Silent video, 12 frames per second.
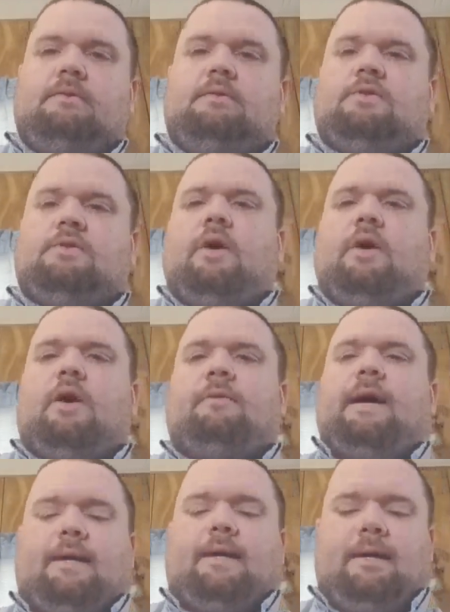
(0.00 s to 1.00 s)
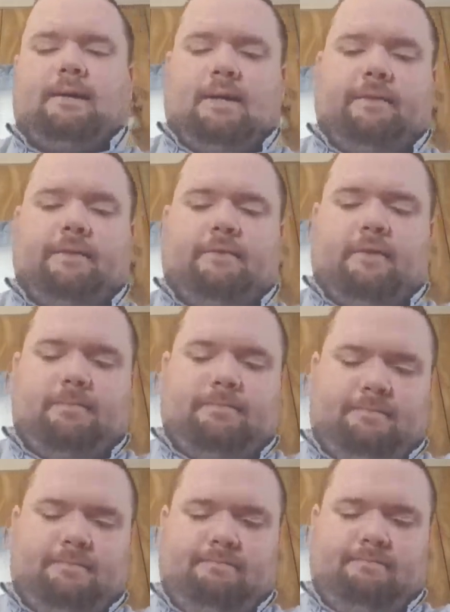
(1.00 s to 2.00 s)
we are back in the living room
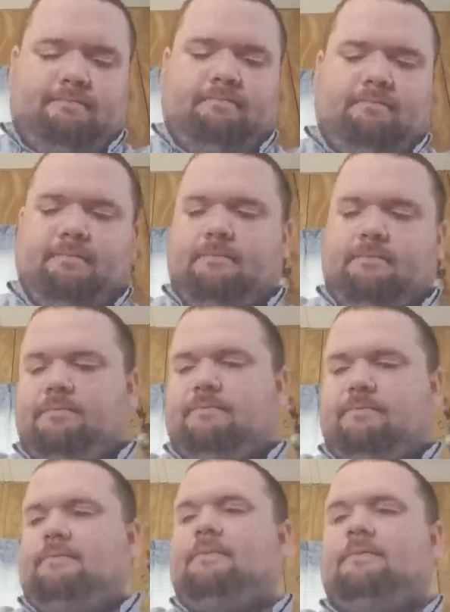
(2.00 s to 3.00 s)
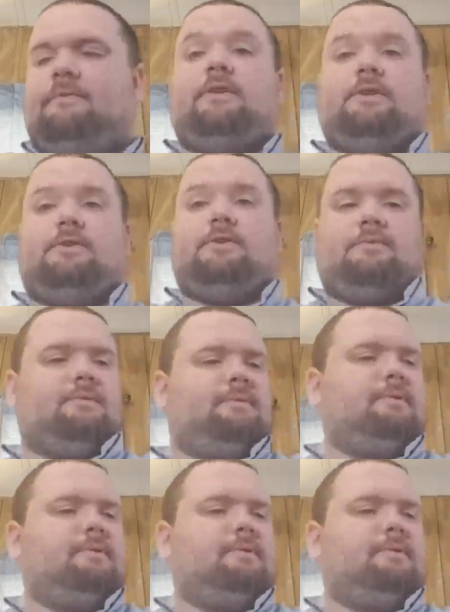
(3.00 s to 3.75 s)
for this one.